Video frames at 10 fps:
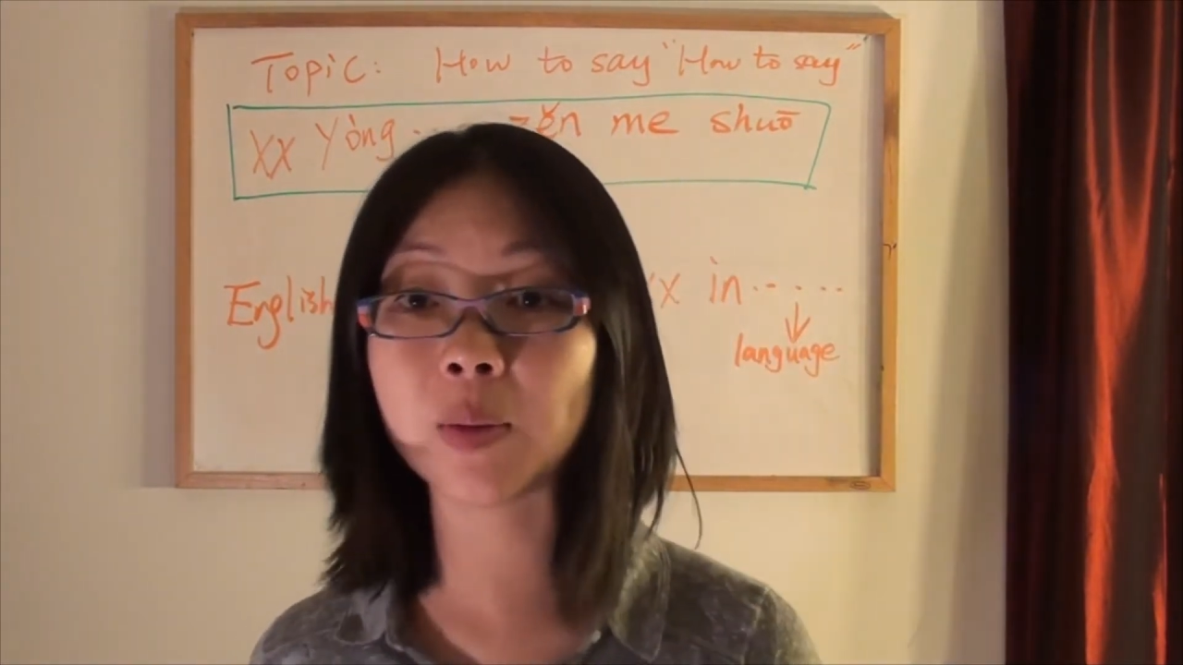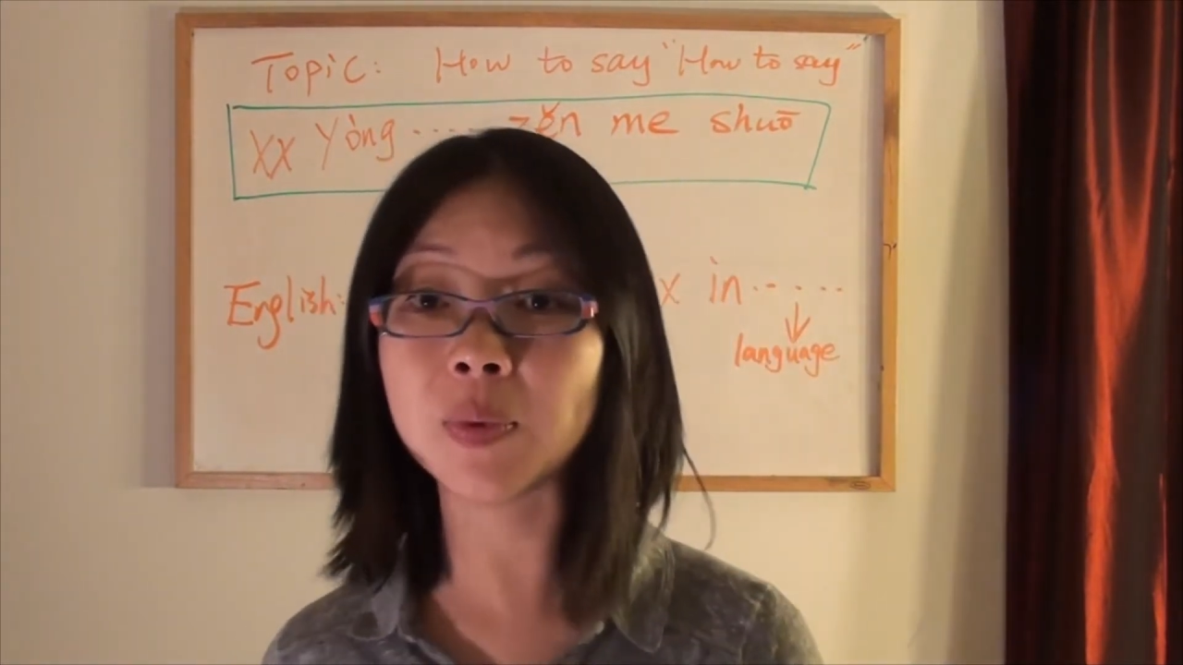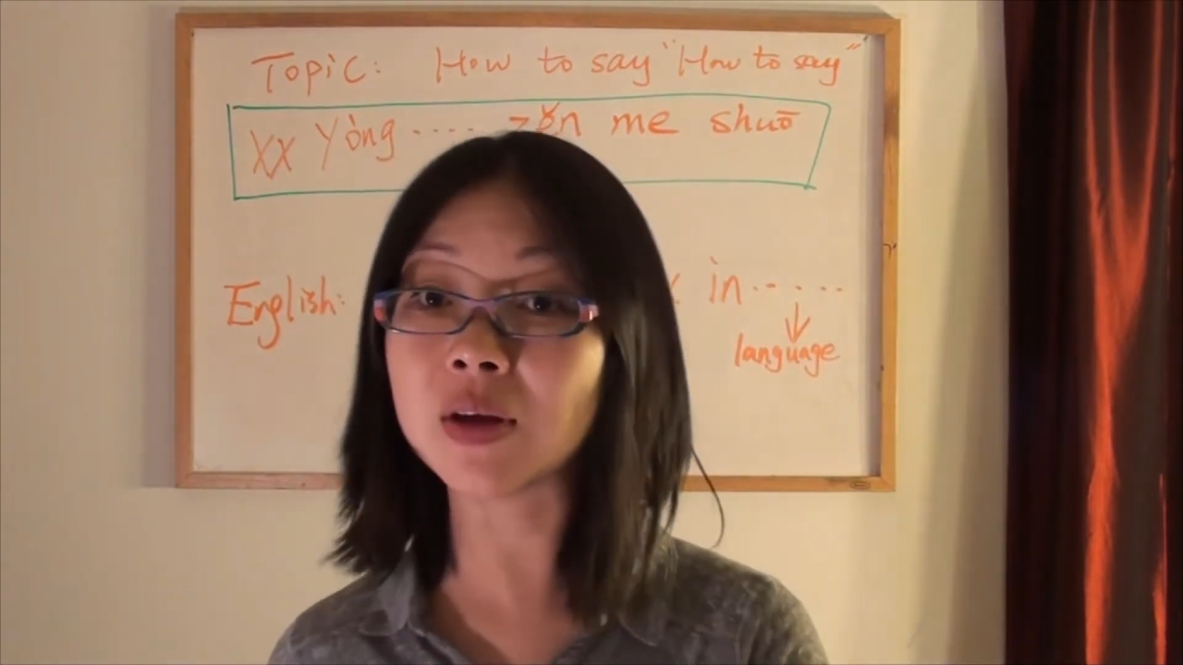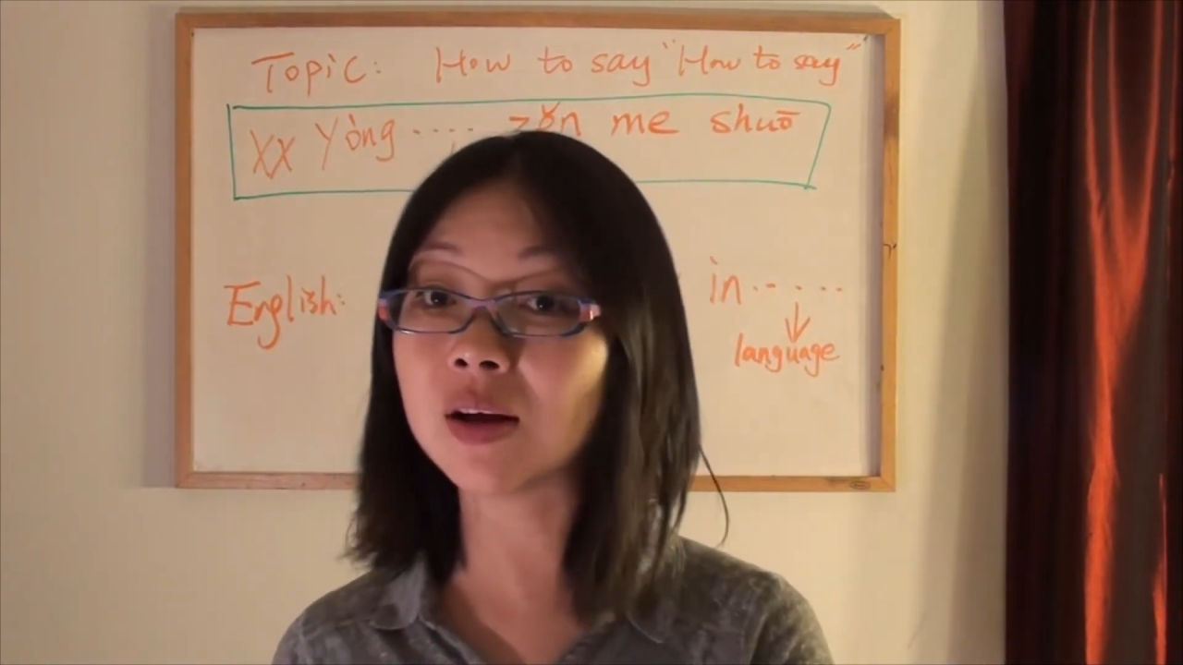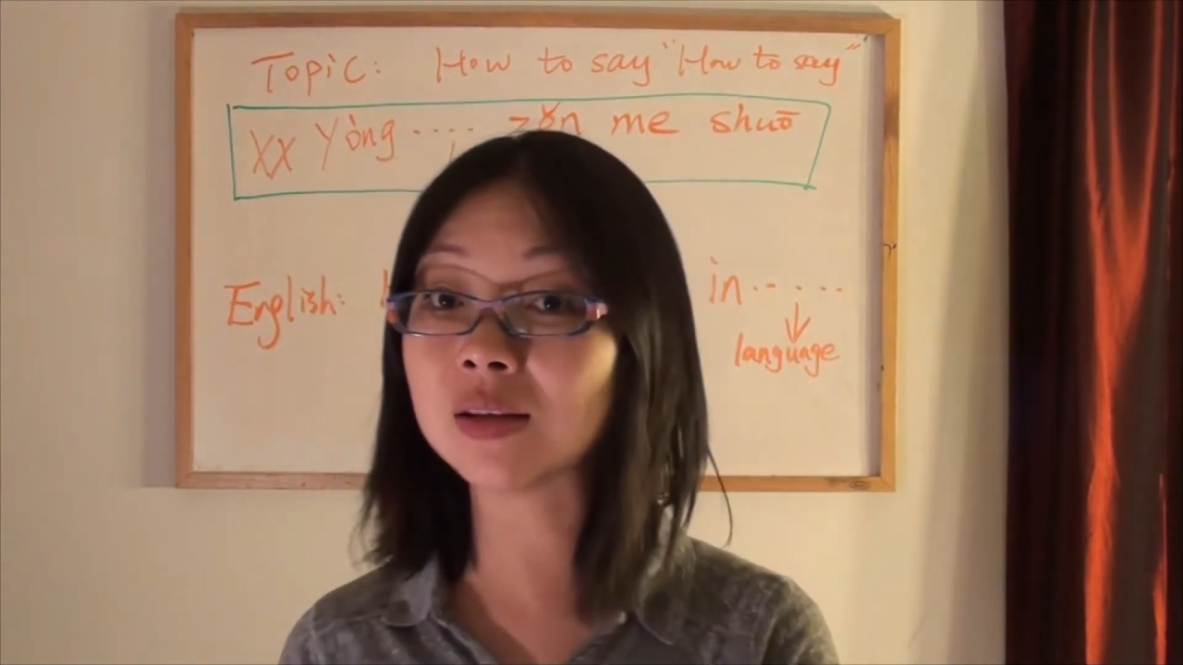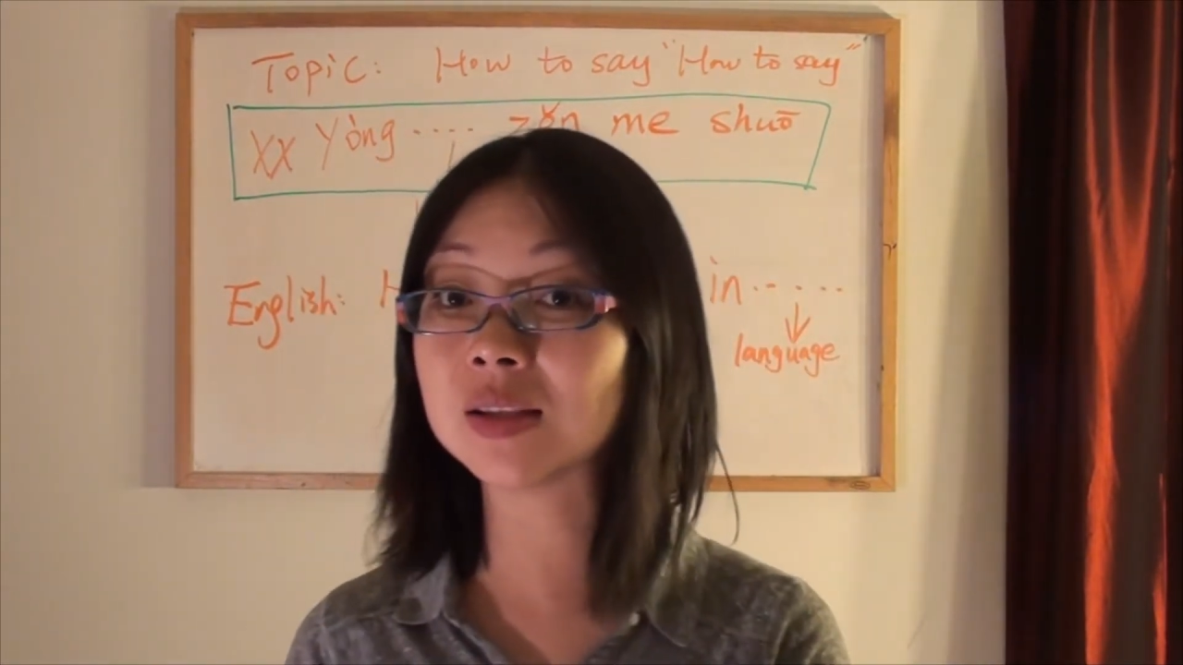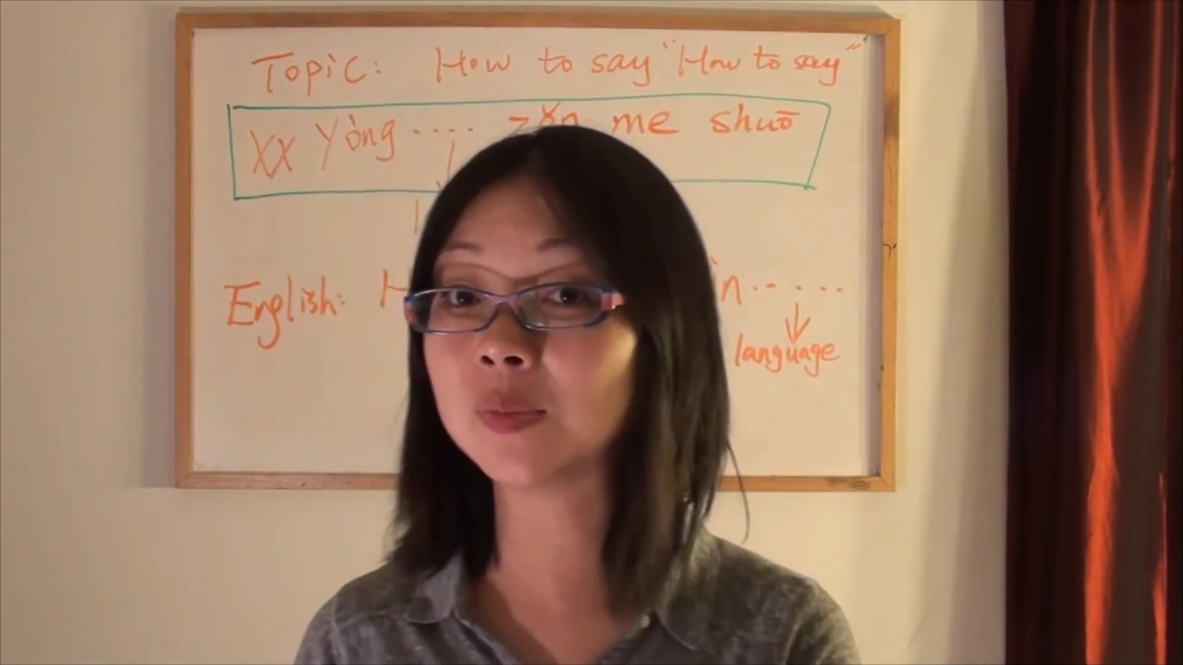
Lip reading: because